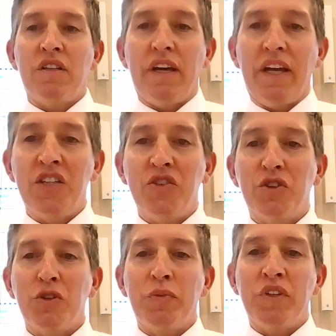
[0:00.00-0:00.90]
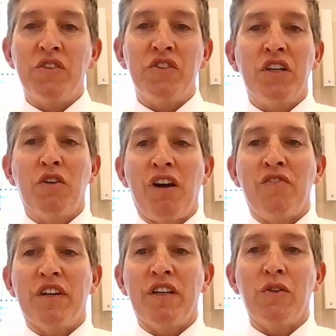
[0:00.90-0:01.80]
the age group, and the
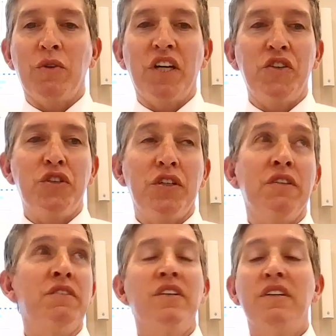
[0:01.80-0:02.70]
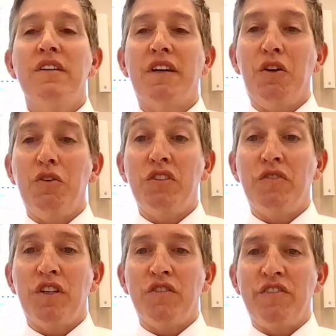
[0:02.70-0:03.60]
geographic location, and a host
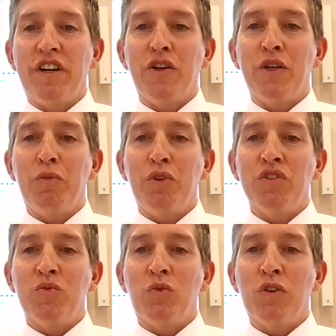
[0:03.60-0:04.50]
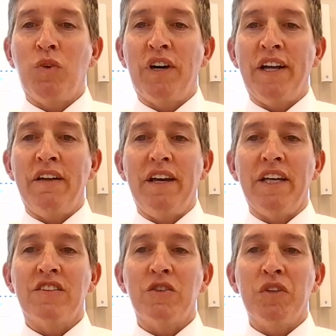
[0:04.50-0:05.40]
of other variables, worldwide
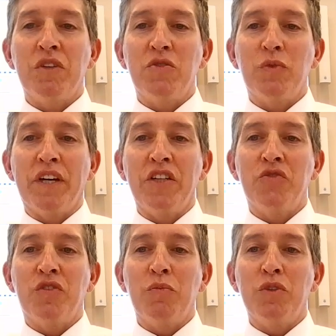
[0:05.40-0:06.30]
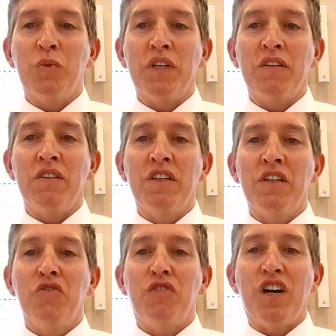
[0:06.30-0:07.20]
estimates range from between
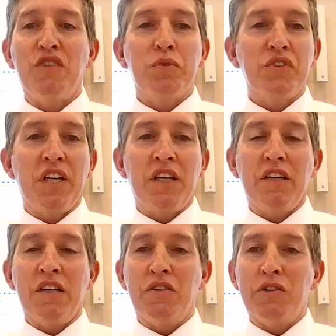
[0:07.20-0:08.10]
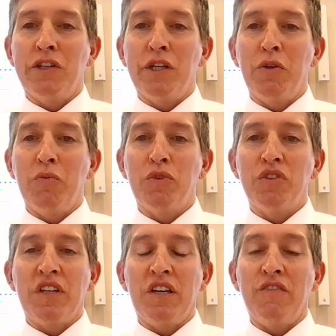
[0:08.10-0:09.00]
5% and
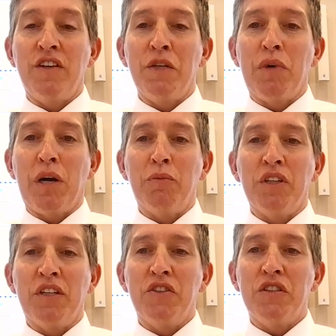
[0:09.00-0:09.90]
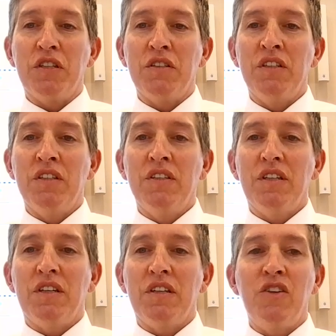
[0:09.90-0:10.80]
30% of any population.
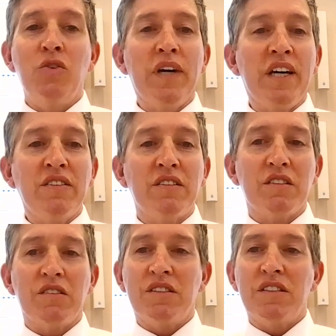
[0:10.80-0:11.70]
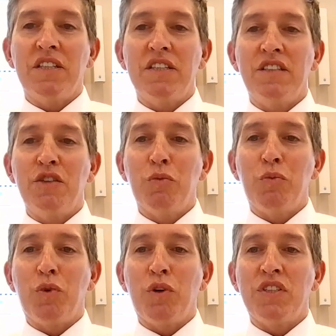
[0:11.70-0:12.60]
In the US, the CDC
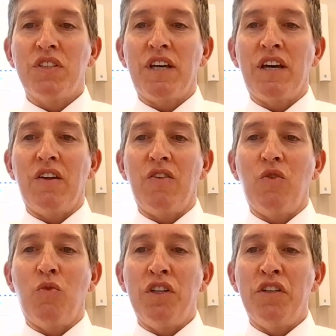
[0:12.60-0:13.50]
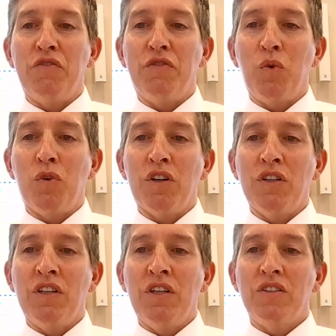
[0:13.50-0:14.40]
reports that 1 in
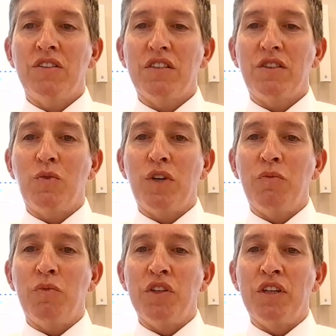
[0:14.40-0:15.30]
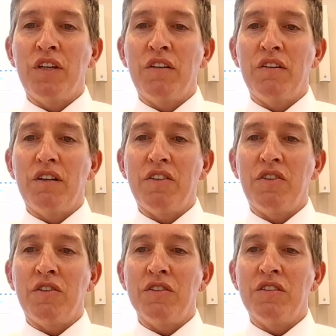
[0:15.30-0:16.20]
4, 61 million
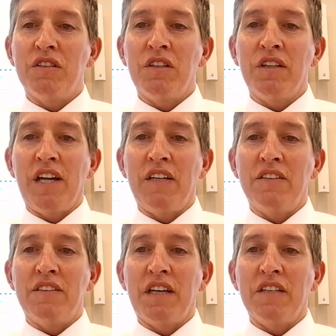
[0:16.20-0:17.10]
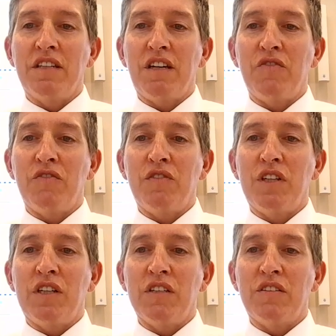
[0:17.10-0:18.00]
adults in the United States have
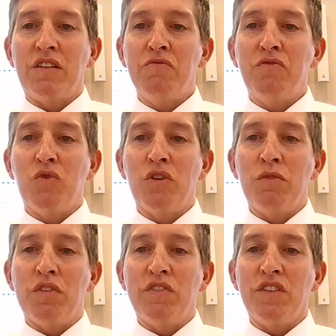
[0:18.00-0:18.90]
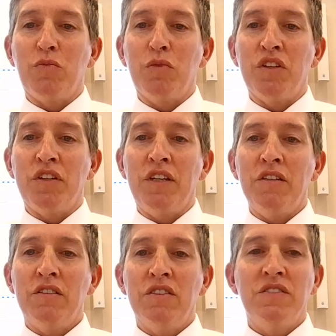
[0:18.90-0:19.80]
some form of
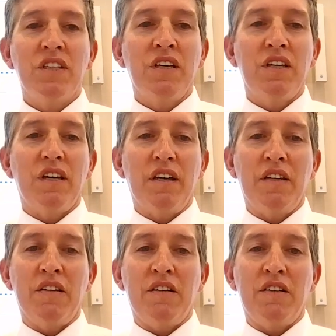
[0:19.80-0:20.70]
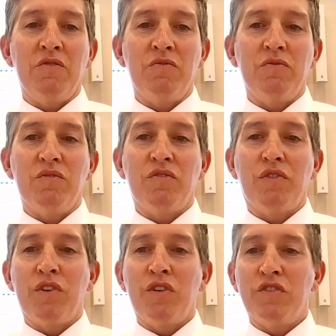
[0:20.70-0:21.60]
disability. And
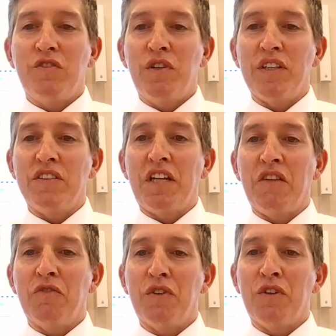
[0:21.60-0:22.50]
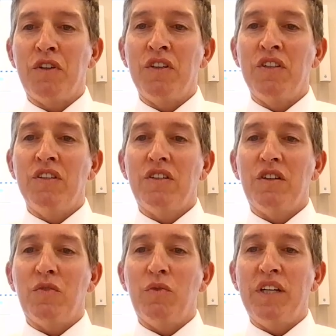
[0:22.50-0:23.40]
for those of you at Stanford,
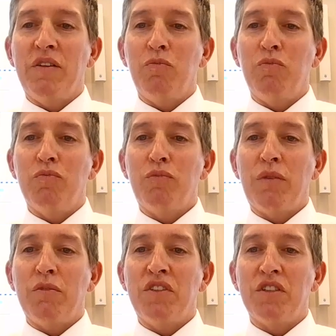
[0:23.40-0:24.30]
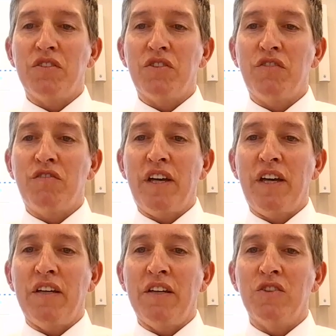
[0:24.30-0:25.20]
we published a
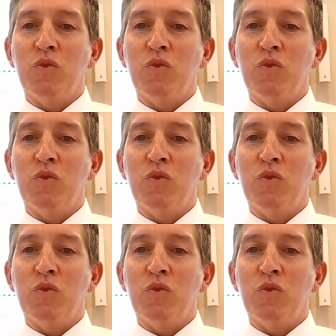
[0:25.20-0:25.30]
survey in